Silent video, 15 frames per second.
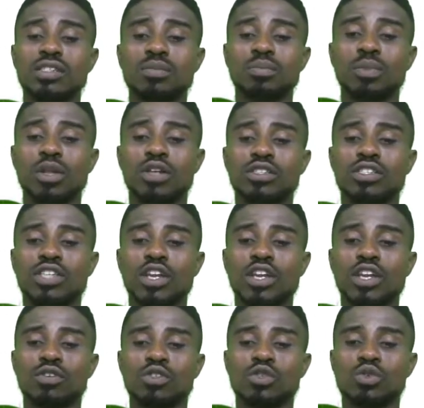plus 3 over
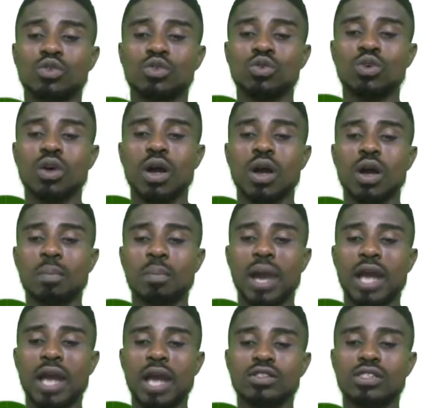2
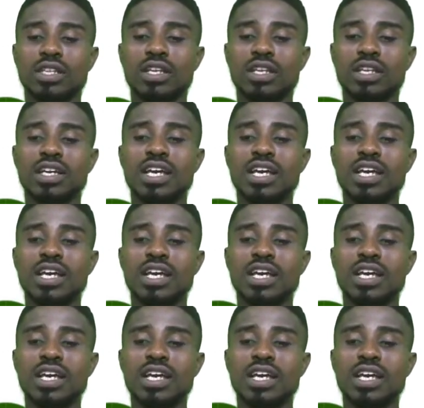minus 3.